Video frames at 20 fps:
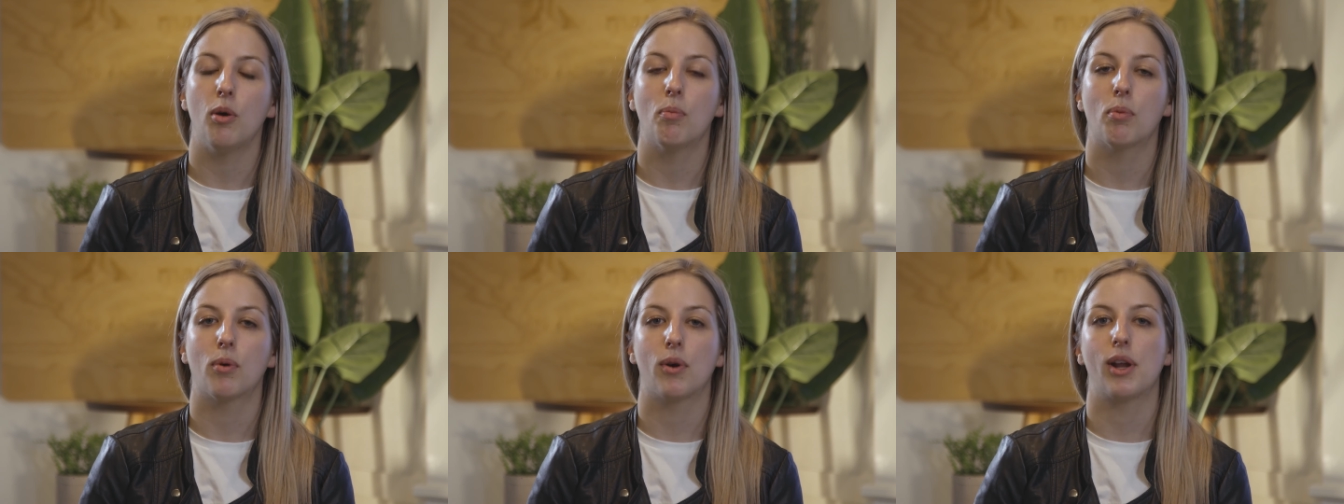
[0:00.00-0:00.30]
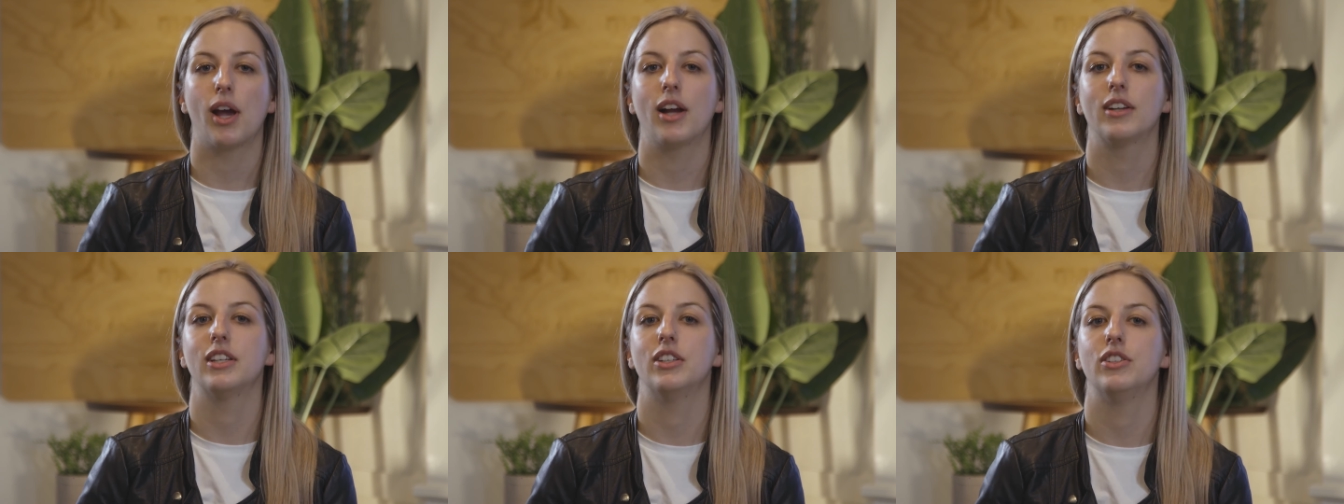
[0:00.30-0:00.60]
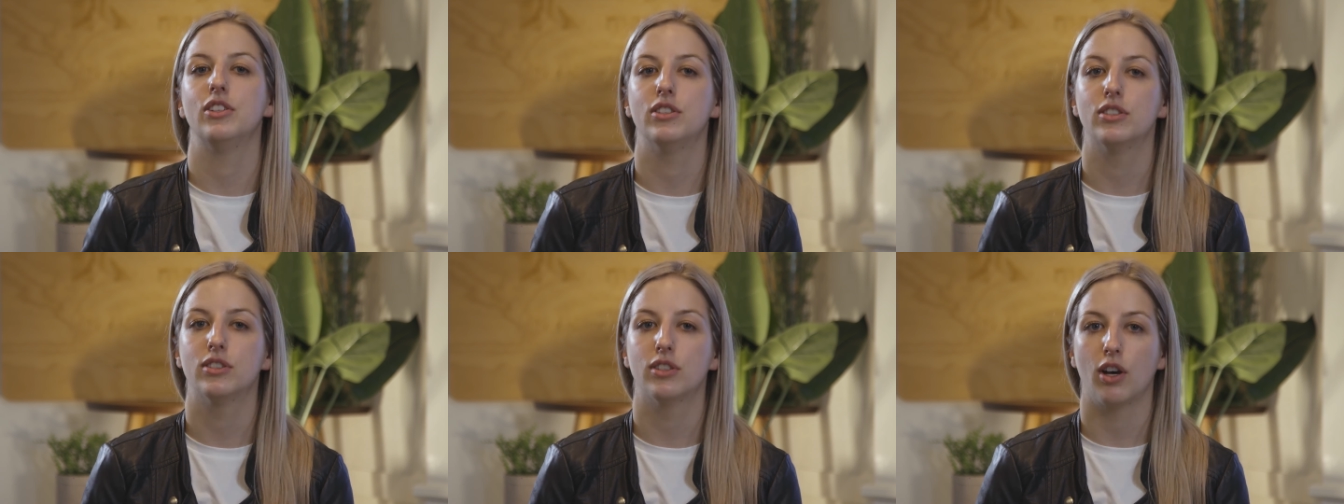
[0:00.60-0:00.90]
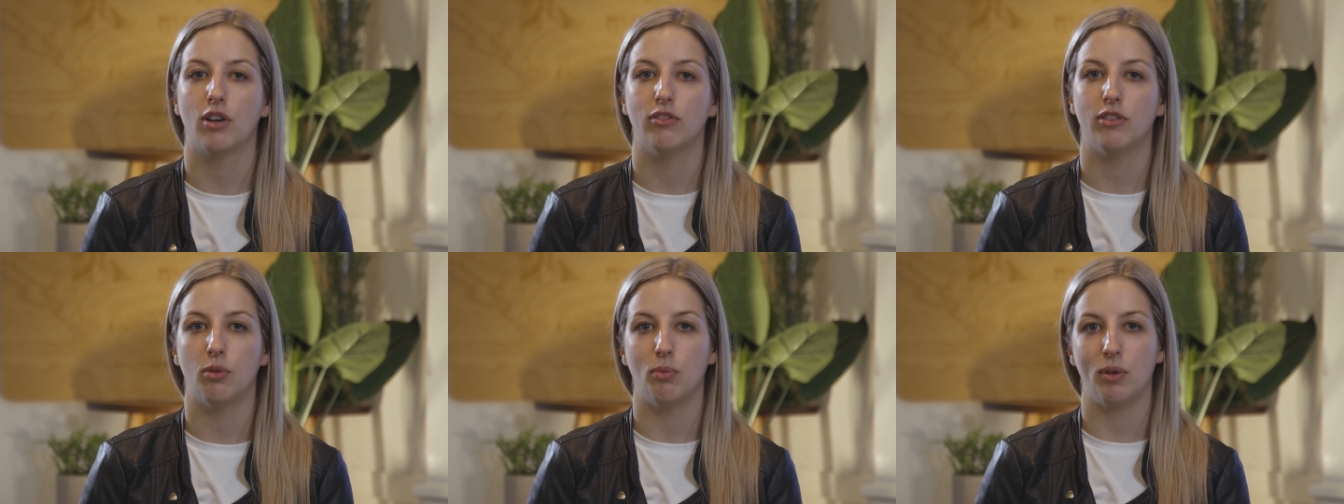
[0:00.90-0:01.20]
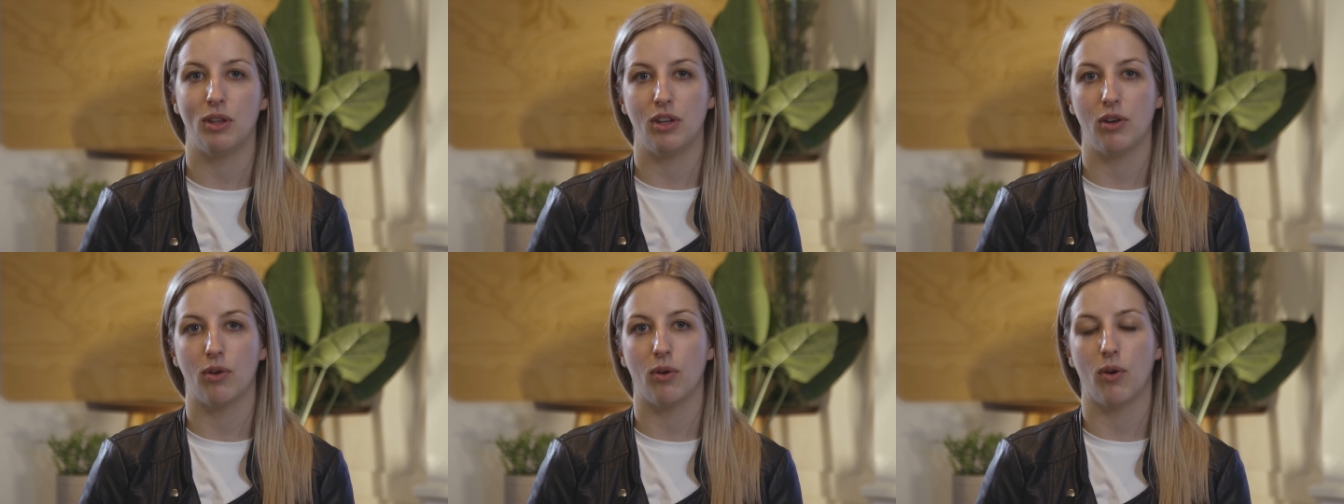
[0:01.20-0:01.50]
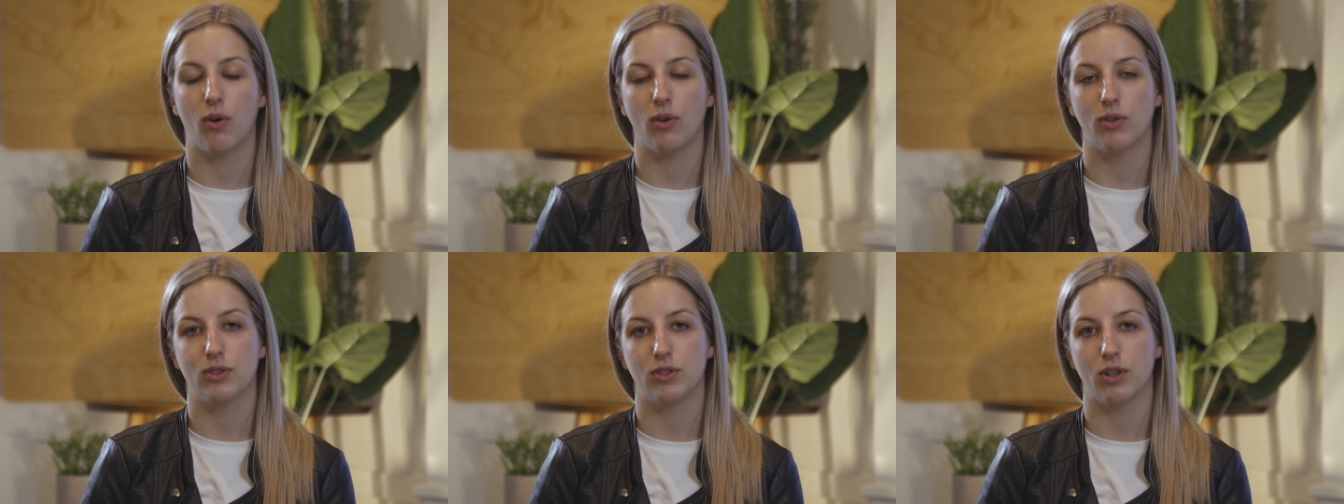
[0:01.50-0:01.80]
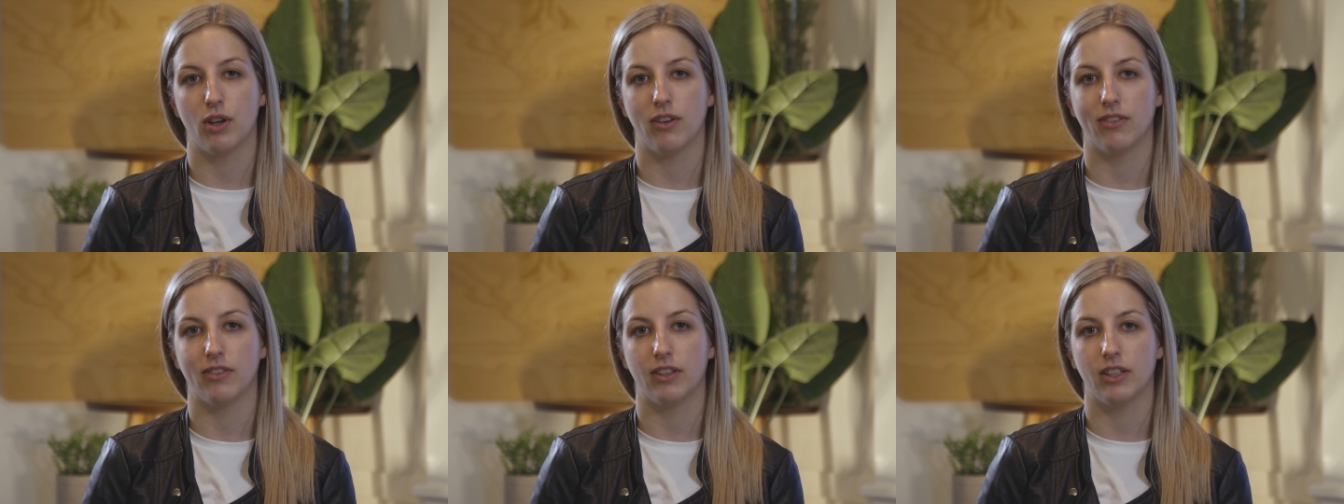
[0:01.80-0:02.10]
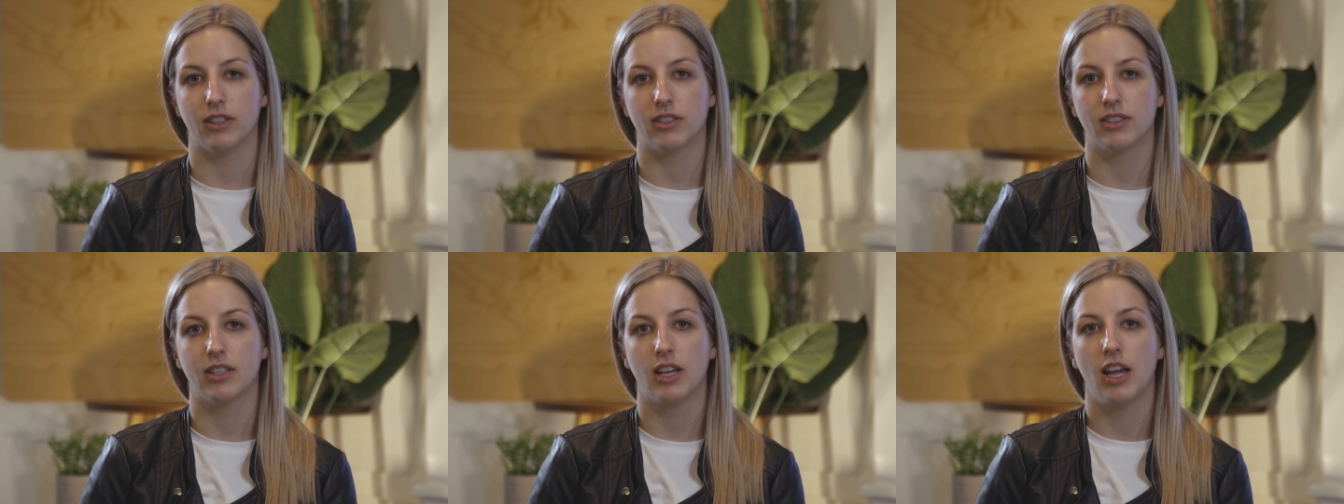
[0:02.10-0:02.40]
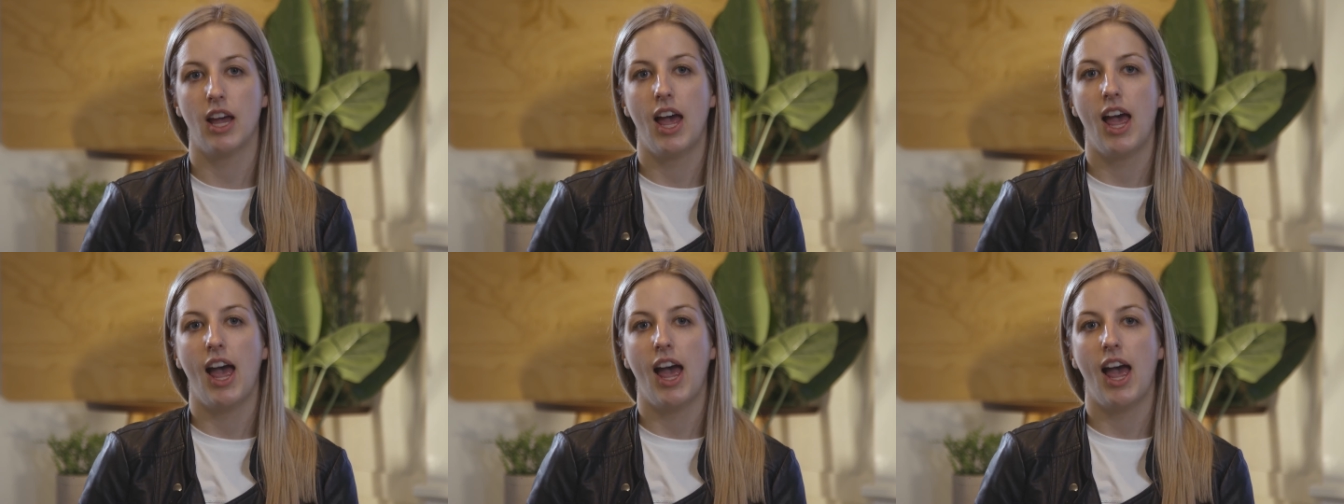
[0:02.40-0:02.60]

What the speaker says: product and you solve it with your service.